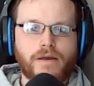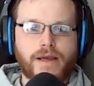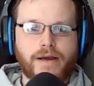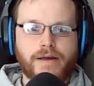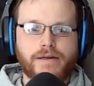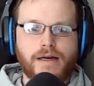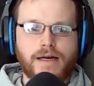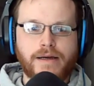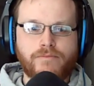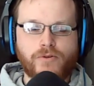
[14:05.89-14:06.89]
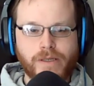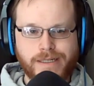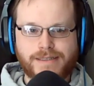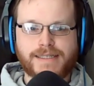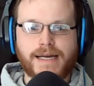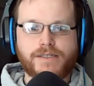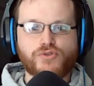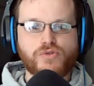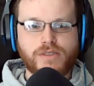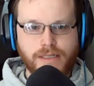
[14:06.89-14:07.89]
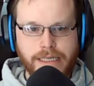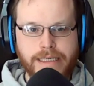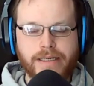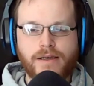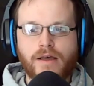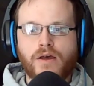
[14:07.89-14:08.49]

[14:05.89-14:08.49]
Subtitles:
And I'm really excited to see